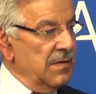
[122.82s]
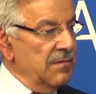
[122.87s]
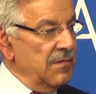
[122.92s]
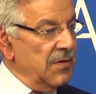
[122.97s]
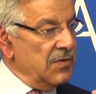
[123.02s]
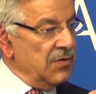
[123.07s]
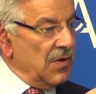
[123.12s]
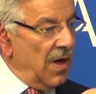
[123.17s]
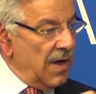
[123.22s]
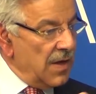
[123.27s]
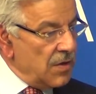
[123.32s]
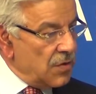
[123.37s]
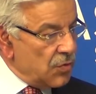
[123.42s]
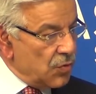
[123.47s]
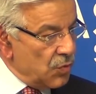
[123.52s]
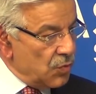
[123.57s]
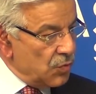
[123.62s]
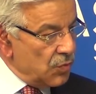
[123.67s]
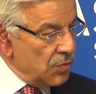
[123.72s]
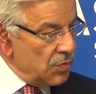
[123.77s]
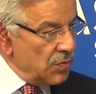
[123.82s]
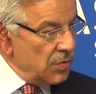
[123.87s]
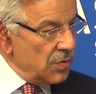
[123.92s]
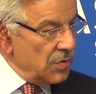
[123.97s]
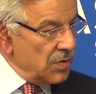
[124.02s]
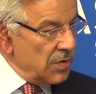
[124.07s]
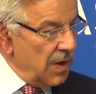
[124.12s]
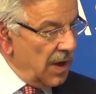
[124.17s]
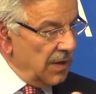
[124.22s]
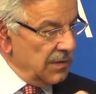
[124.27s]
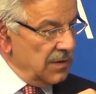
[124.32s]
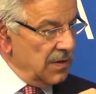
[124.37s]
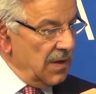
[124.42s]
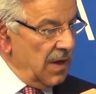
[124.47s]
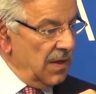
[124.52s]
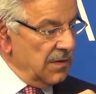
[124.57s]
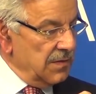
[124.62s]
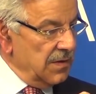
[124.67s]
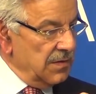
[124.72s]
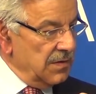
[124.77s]
in which I grew as
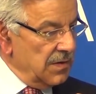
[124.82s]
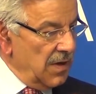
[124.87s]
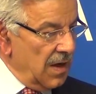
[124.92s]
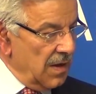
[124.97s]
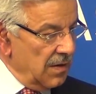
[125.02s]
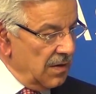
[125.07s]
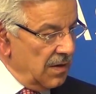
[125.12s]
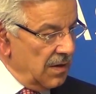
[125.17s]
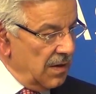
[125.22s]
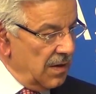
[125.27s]
a young